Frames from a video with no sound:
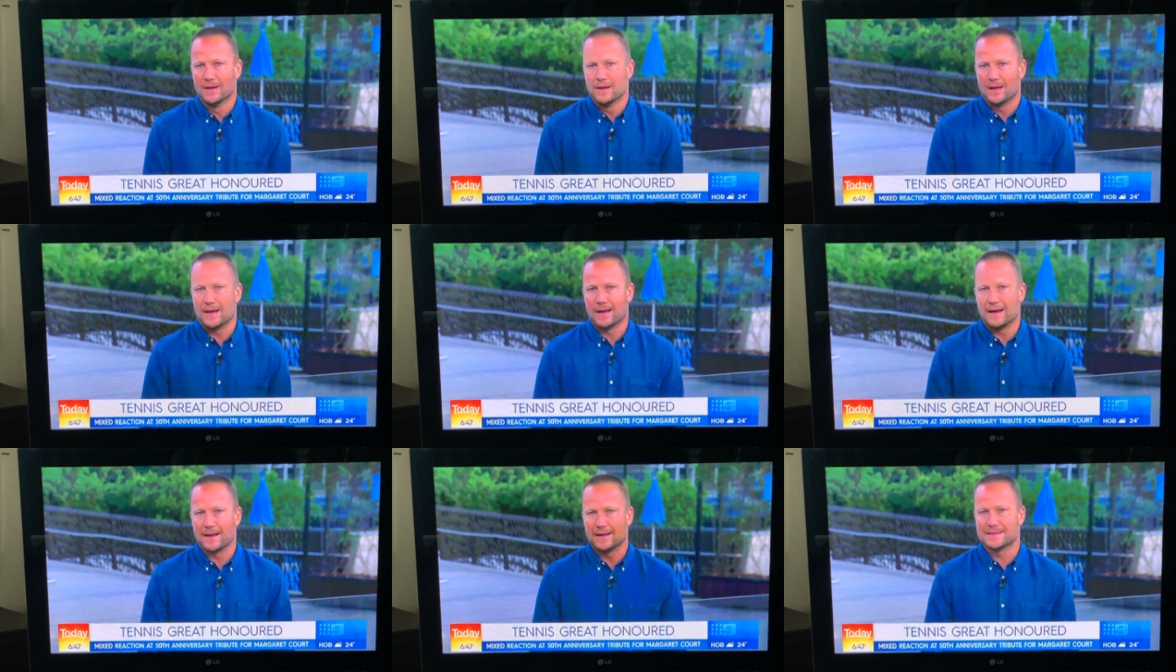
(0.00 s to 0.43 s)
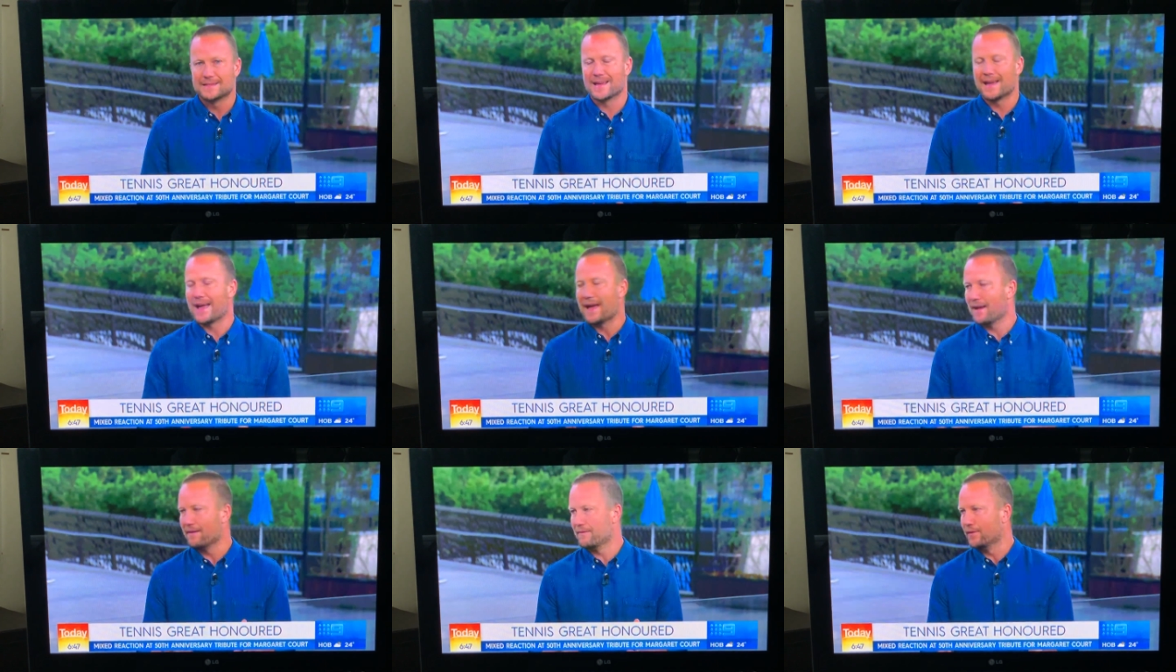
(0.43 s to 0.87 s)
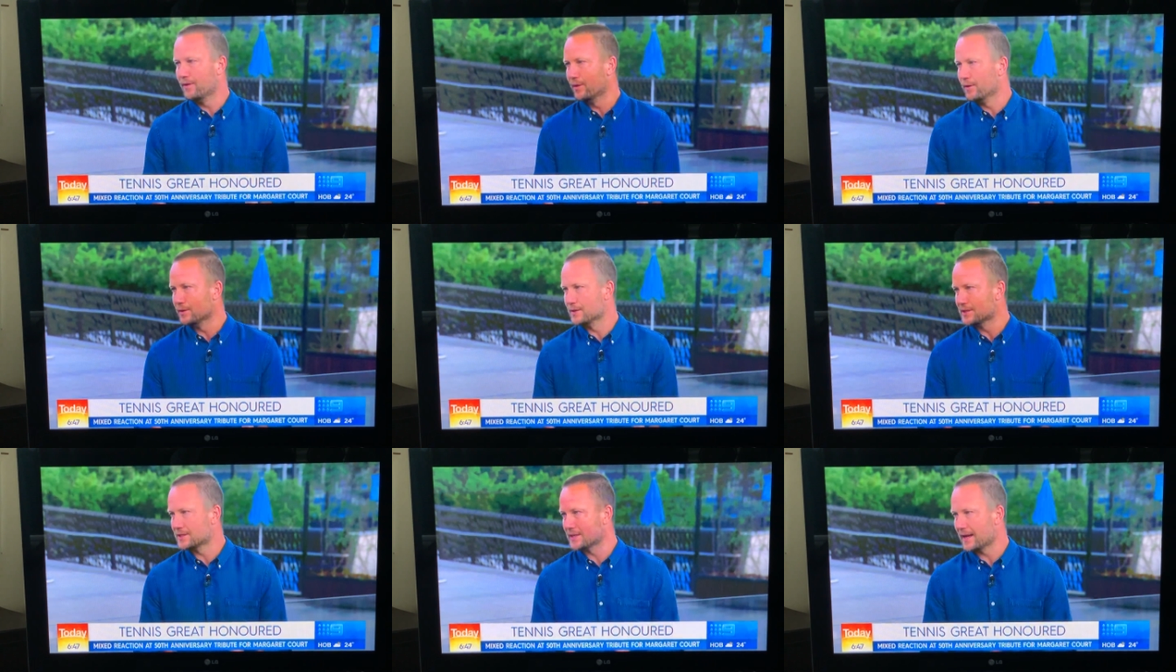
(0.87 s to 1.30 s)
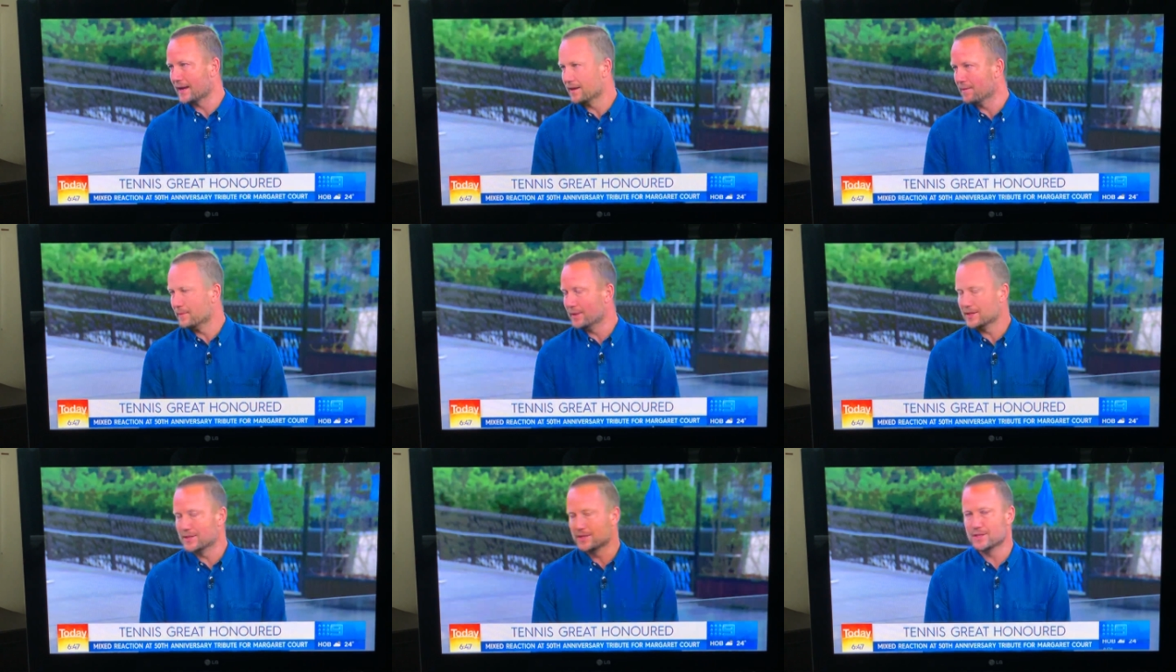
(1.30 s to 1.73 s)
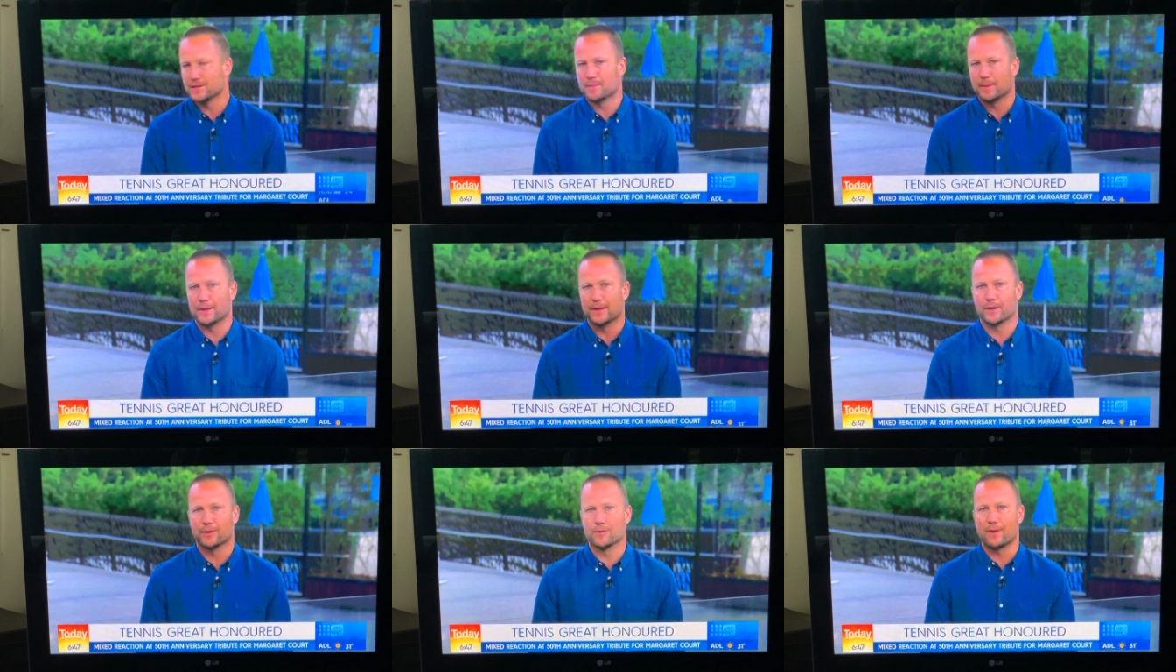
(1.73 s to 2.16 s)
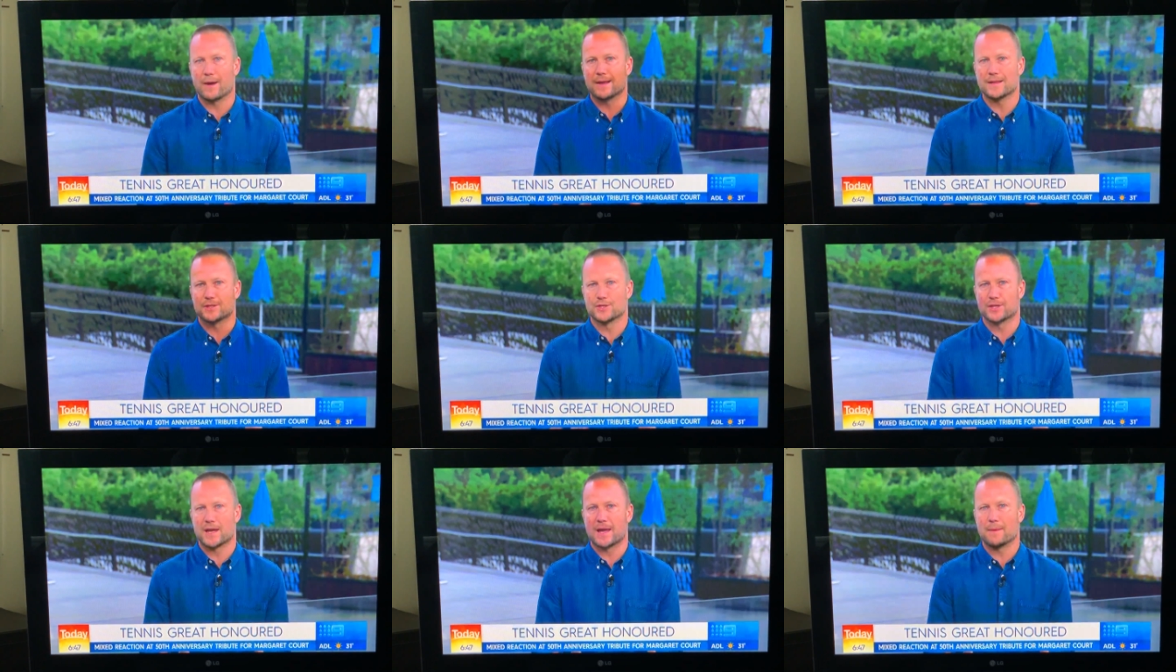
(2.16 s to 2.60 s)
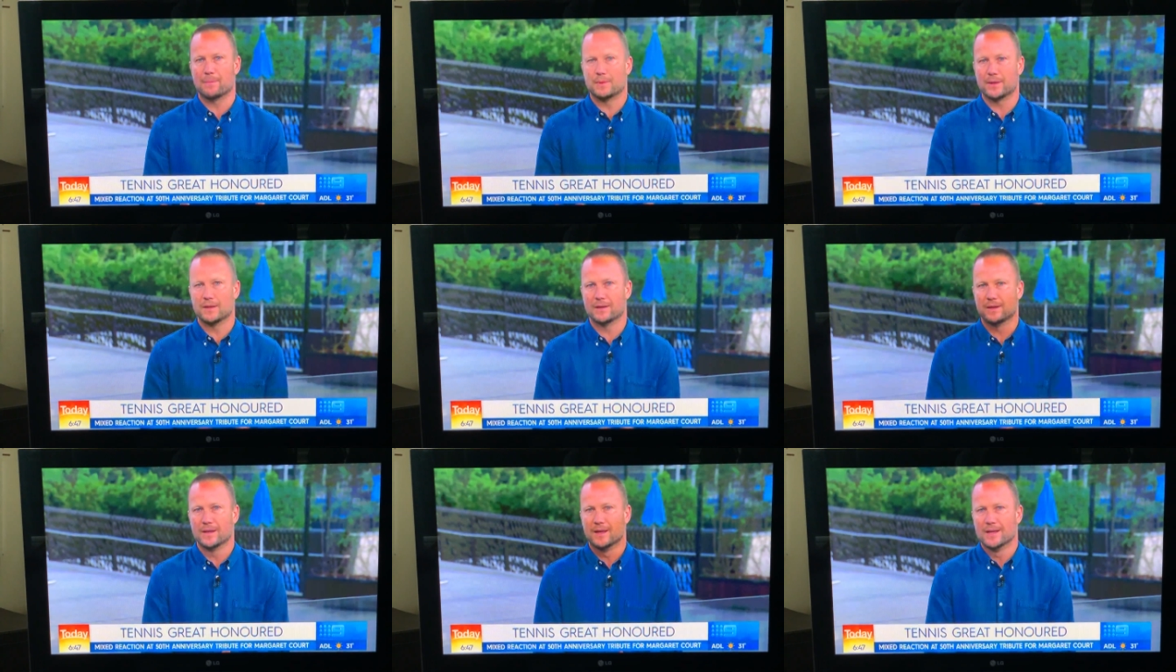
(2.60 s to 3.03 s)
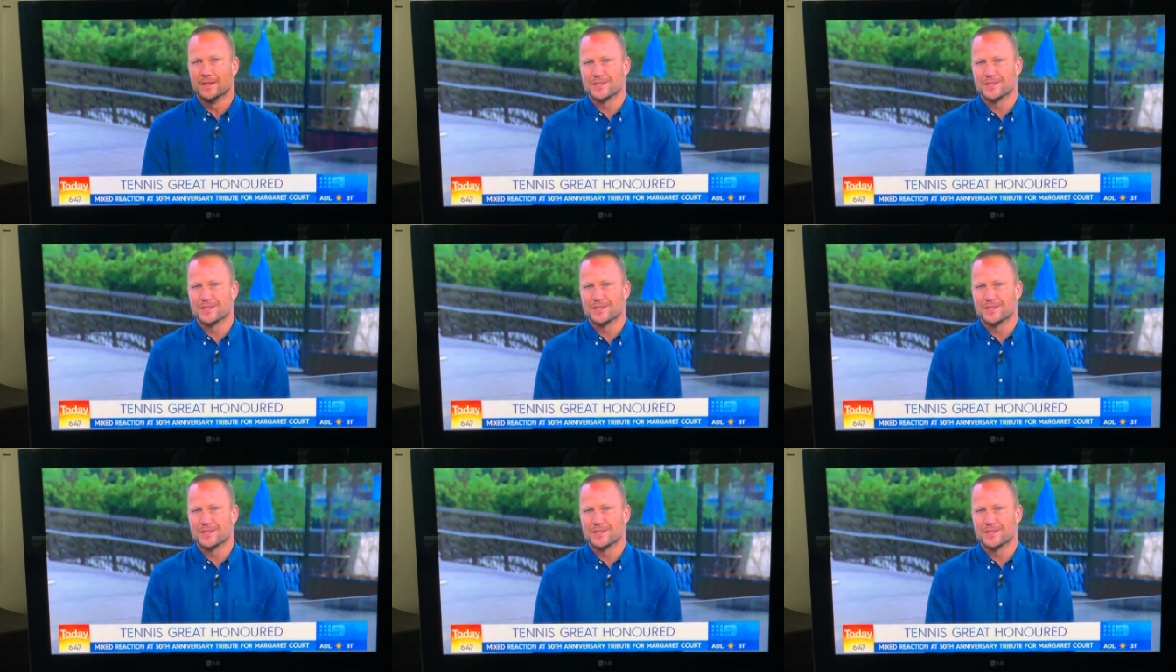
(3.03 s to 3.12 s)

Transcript: to have her say. I mean, she's been a great champion.